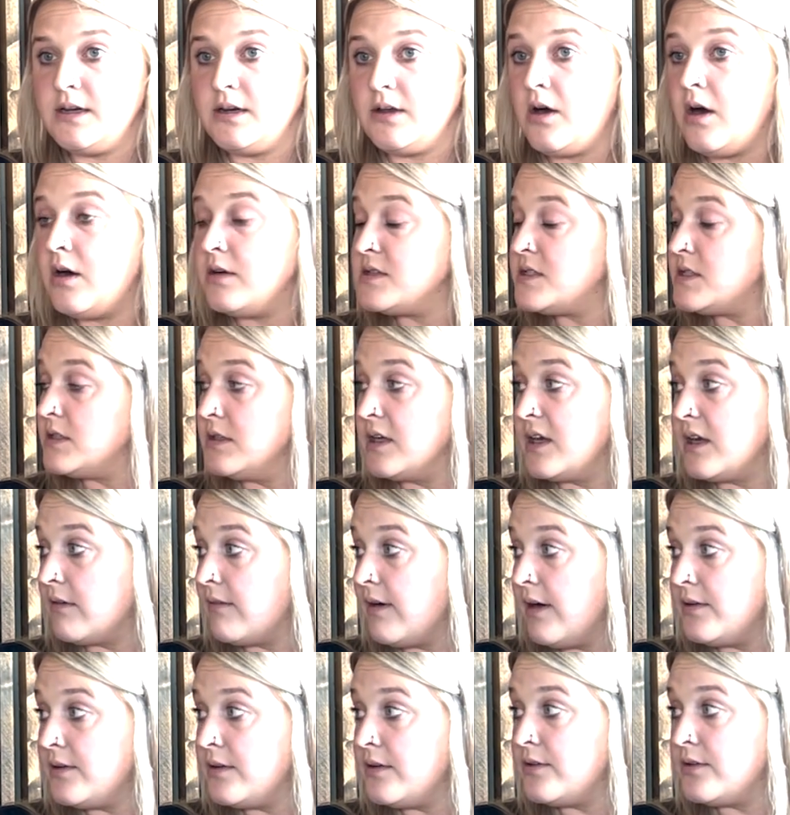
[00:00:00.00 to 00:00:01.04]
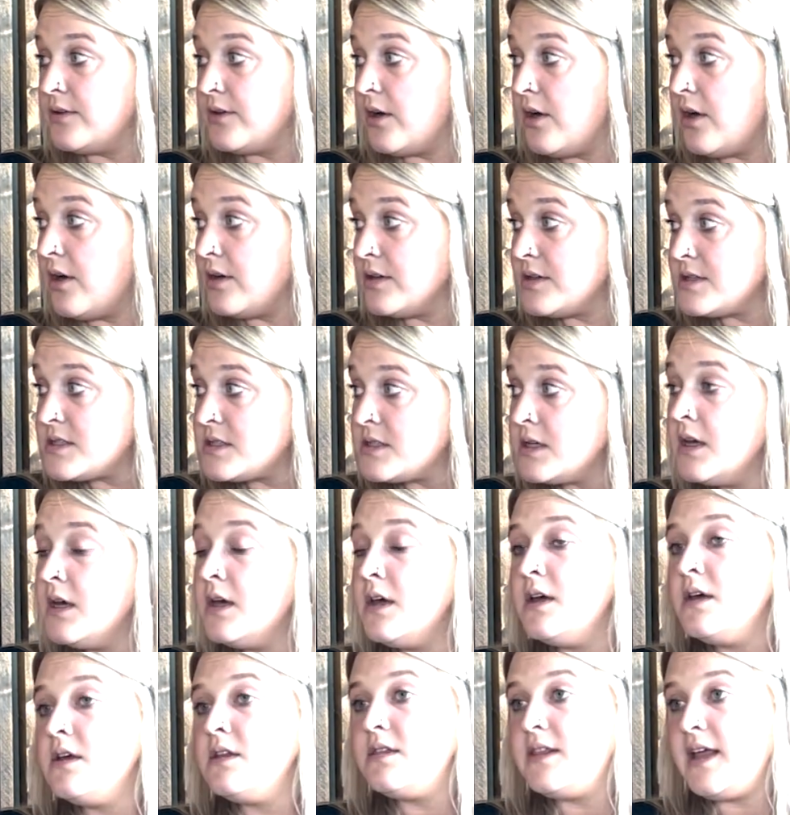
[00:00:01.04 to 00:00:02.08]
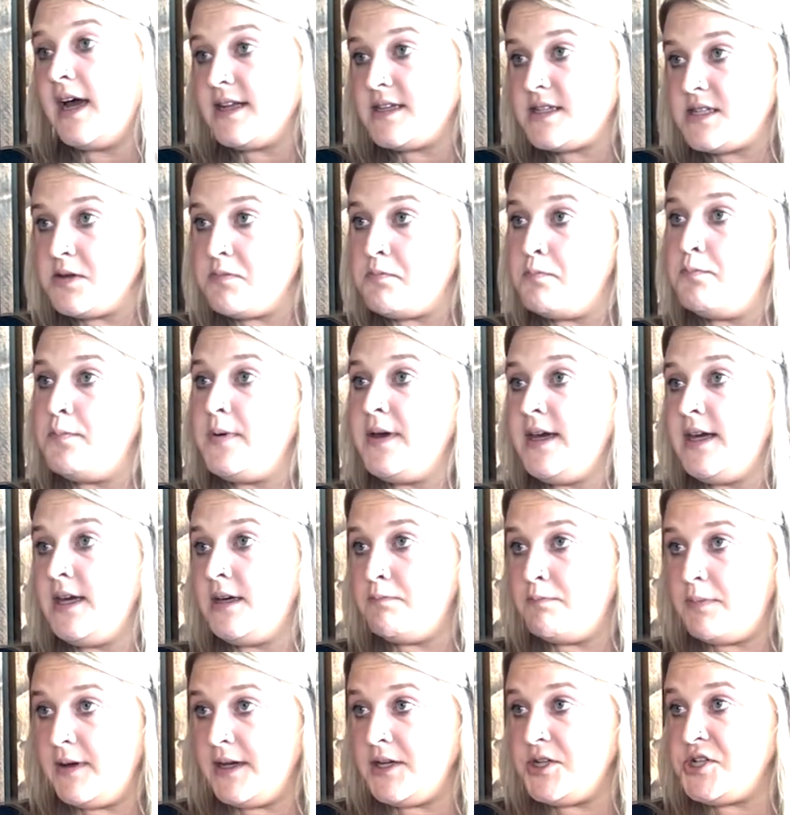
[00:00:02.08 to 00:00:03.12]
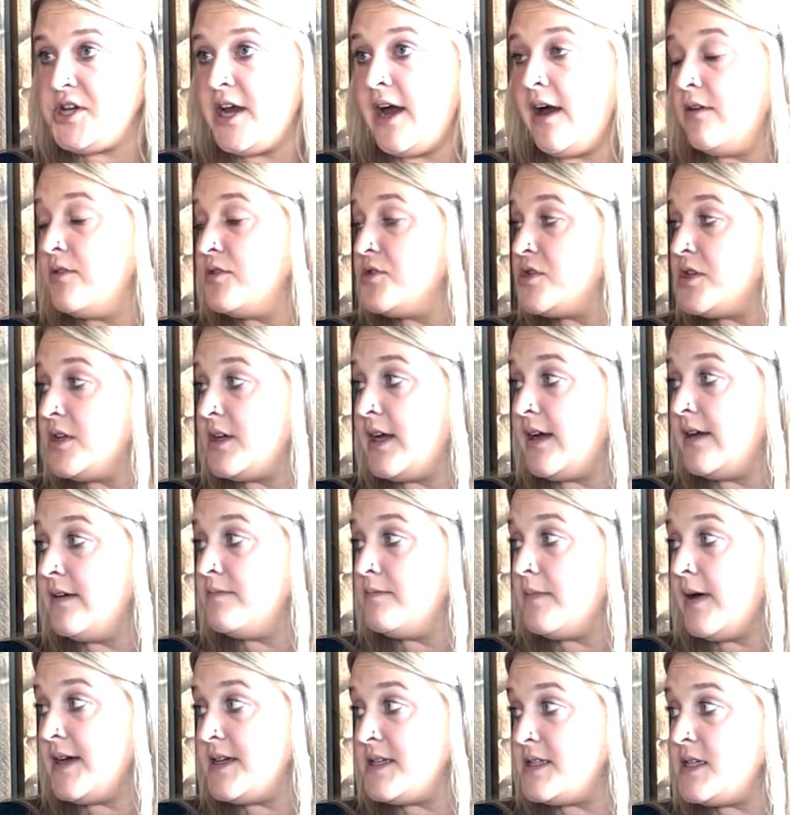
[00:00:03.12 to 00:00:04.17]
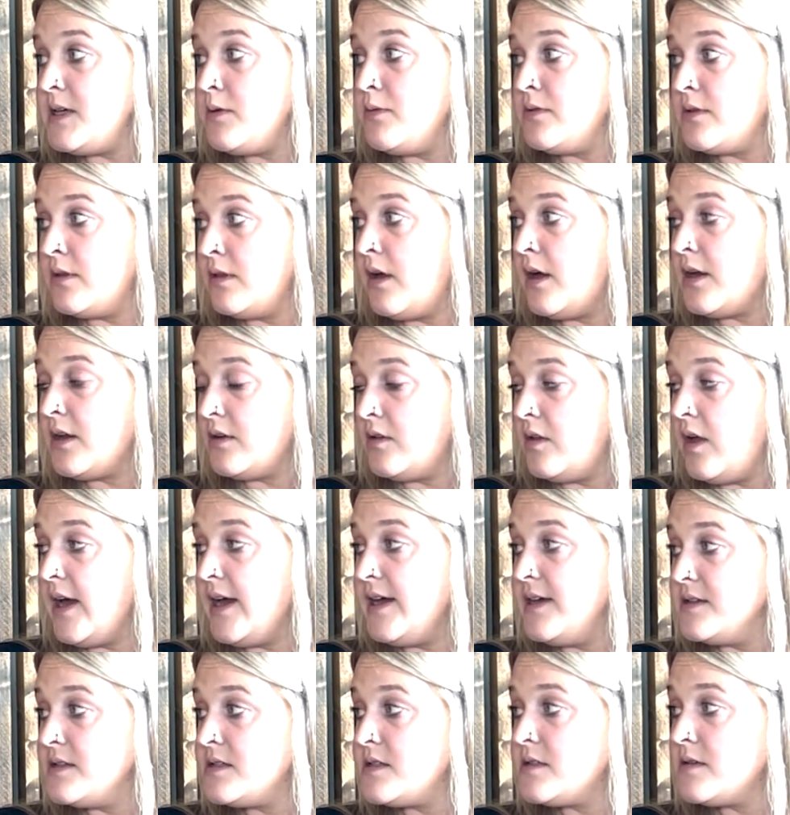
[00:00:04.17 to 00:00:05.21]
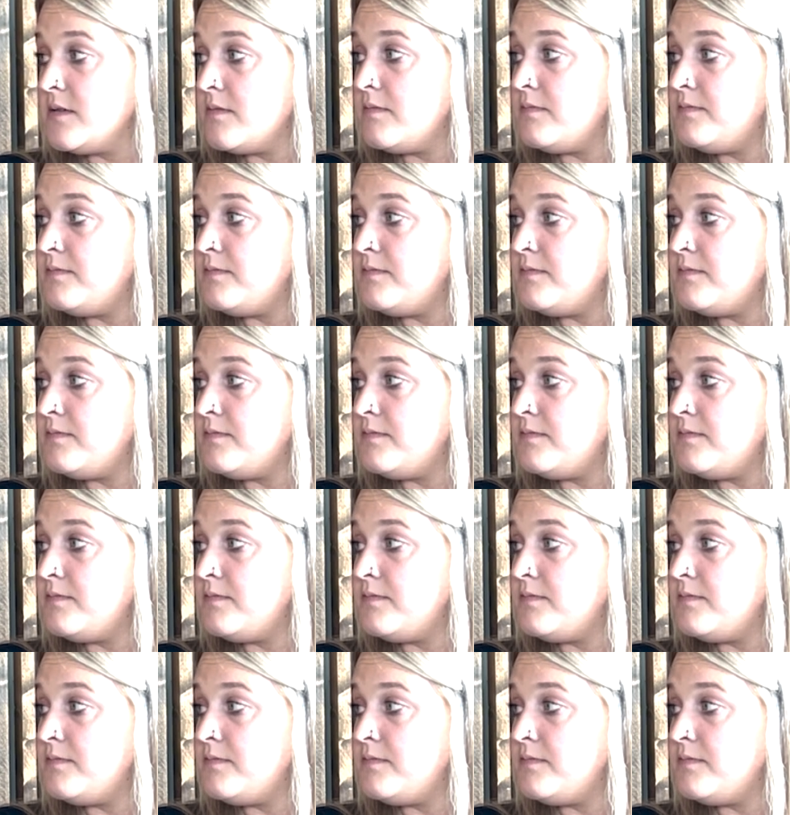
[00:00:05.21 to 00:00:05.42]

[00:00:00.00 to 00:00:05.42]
and constantly around other dogs. That's a big challenge that I see with a lot of clients.